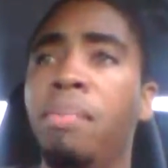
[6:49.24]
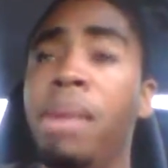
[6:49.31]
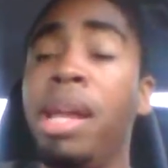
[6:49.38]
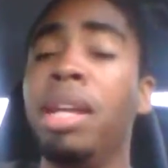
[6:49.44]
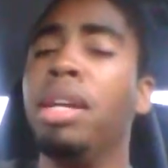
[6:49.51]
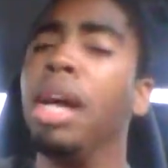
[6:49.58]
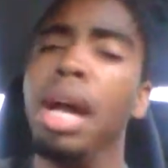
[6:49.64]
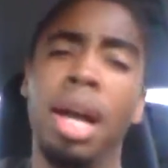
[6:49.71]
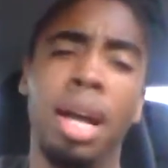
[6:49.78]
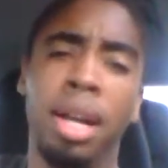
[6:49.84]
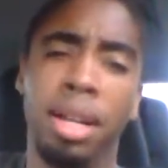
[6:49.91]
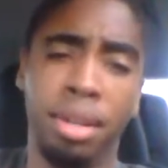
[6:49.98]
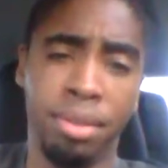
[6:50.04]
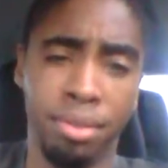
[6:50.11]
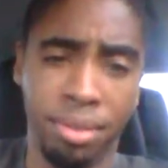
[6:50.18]
make
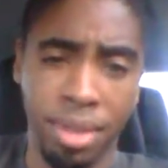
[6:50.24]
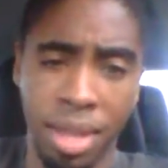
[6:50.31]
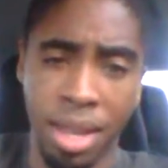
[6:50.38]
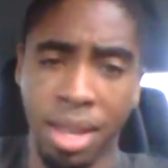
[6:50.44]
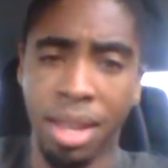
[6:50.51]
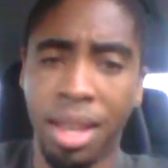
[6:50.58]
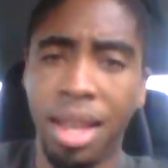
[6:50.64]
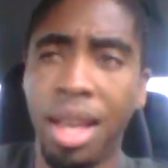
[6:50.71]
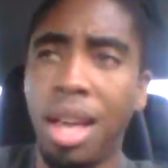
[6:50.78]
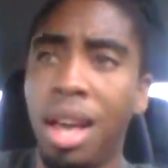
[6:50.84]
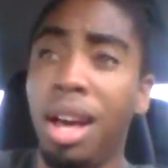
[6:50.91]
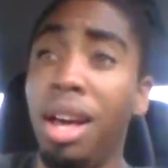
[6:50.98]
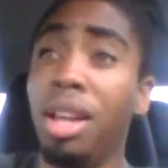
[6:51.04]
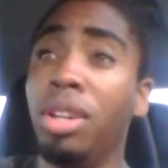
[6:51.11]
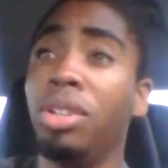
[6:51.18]
God
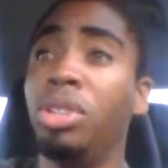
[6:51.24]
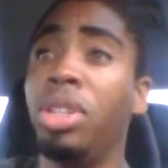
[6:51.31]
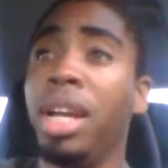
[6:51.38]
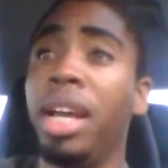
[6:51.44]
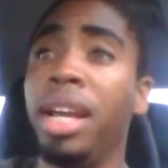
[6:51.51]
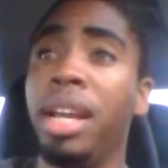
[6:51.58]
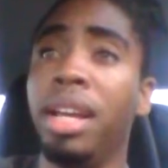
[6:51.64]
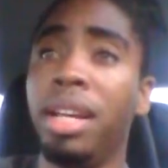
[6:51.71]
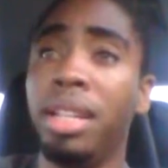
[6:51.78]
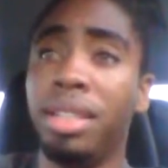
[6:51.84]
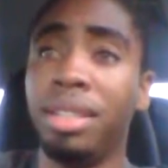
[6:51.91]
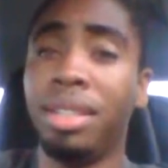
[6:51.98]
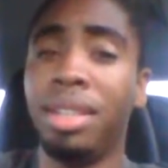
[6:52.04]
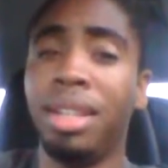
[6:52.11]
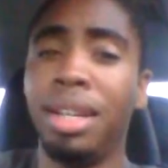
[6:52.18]
understand us.